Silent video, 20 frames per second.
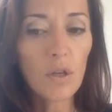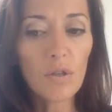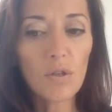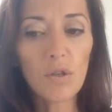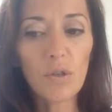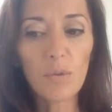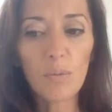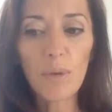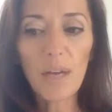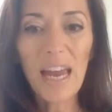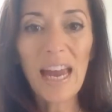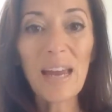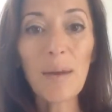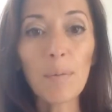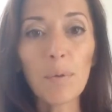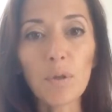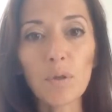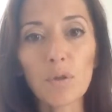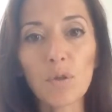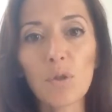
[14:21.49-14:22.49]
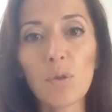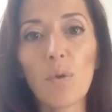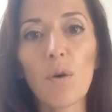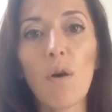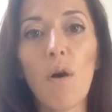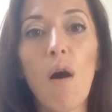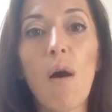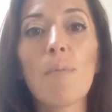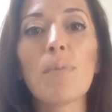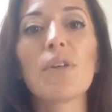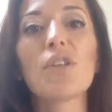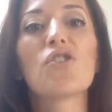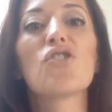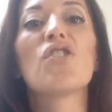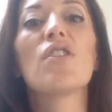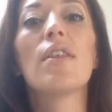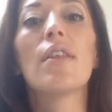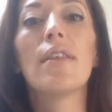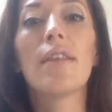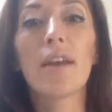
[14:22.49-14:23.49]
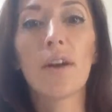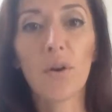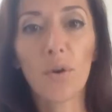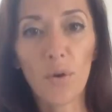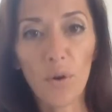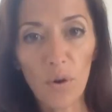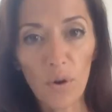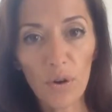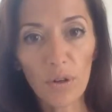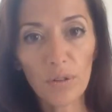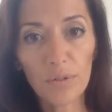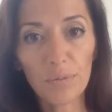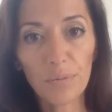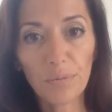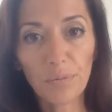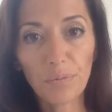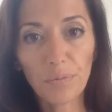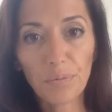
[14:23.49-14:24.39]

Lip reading: to be able to accomplish their goal,